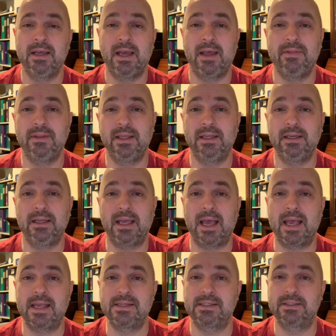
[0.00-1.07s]
And then
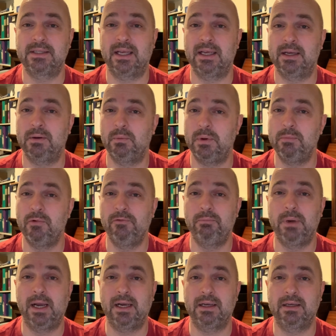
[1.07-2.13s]
as uh, we moved
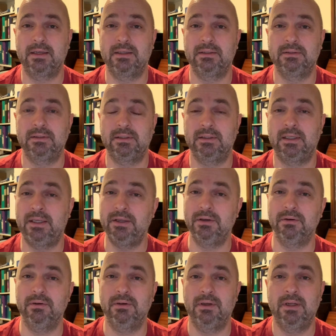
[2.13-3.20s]
back
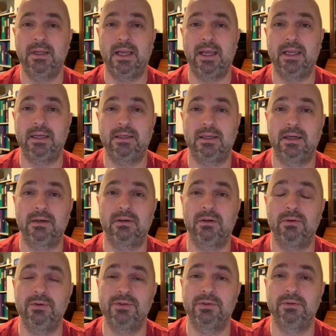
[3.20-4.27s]
here and got
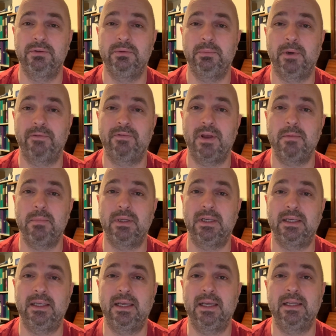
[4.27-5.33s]
closer to my family
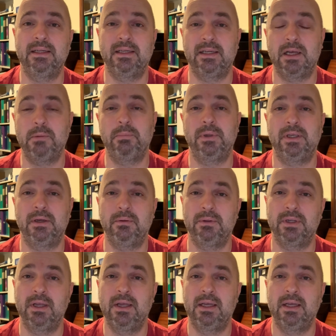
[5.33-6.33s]
again and helping out,